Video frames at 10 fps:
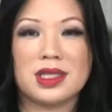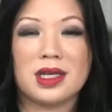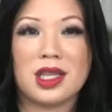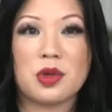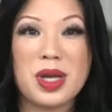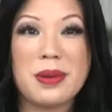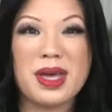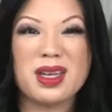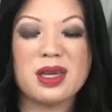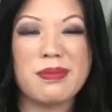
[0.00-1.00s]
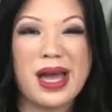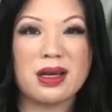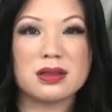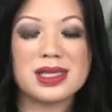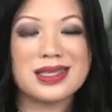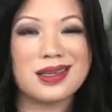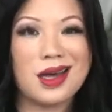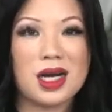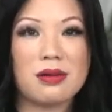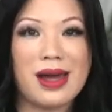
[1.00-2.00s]
3 million miles. That's a
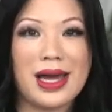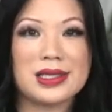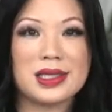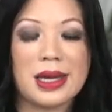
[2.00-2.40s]
lot of rides.